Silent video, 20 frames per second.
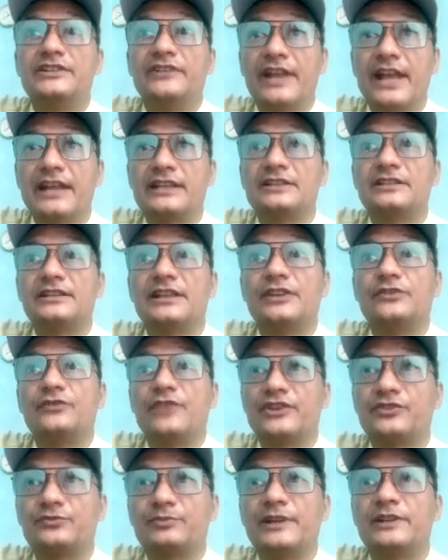Direct
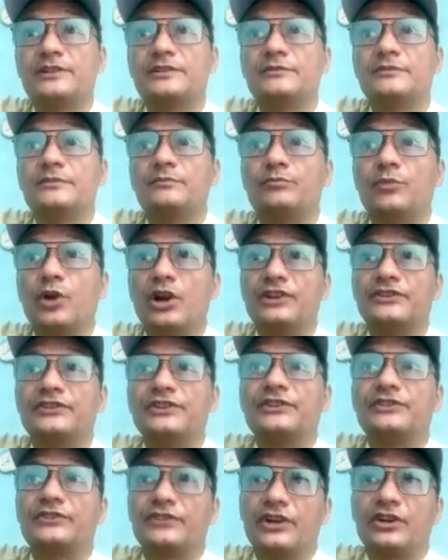Investment
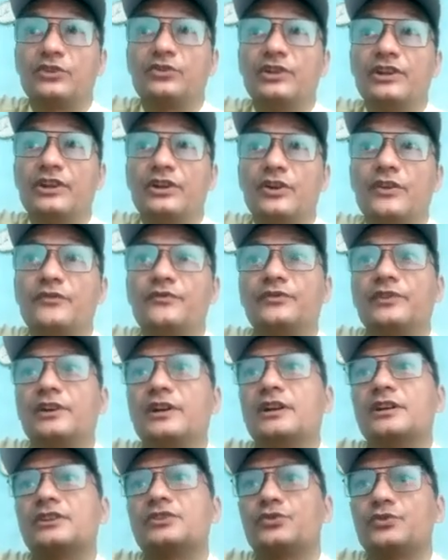Policy Circular of
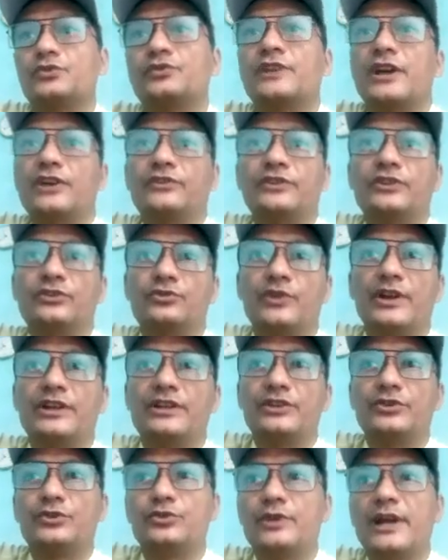
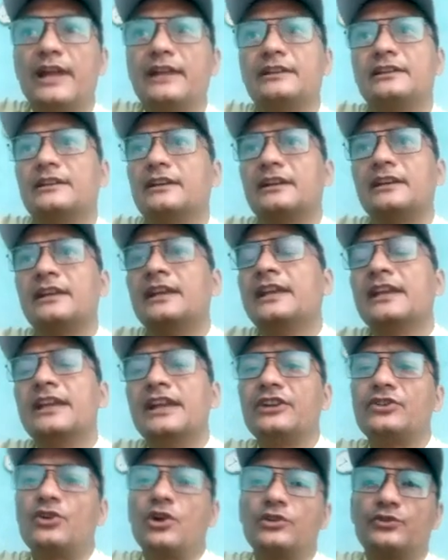2022, and
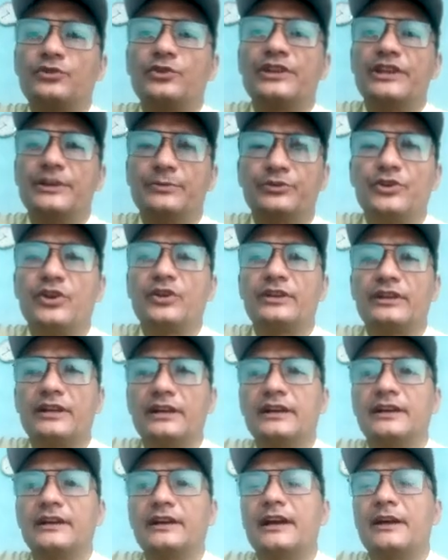it also keeps on
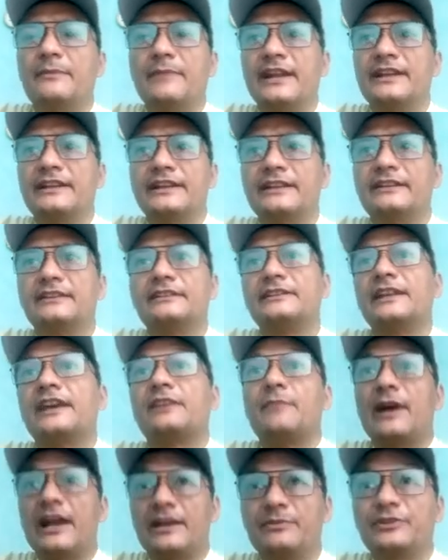amending.
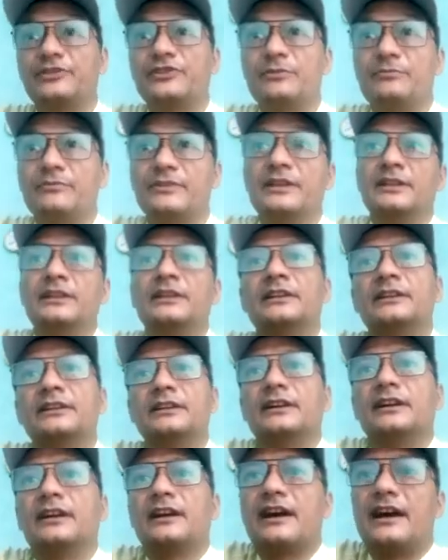There might be some
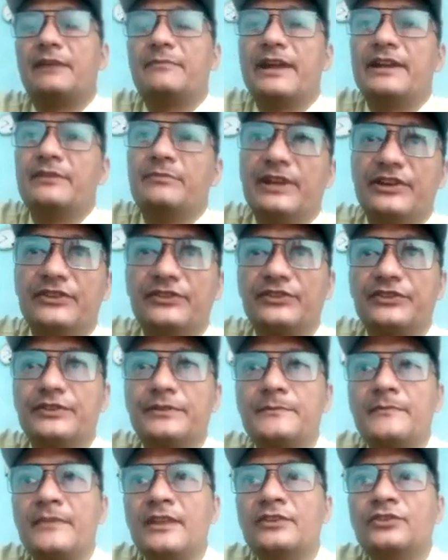amendments.
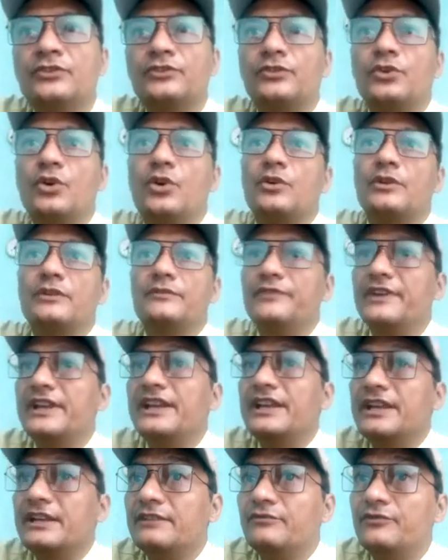So we
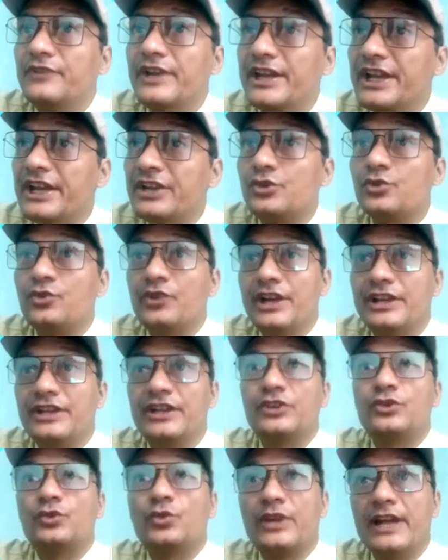need to read
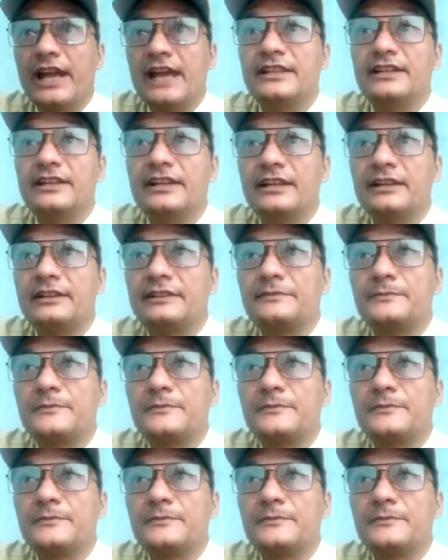it together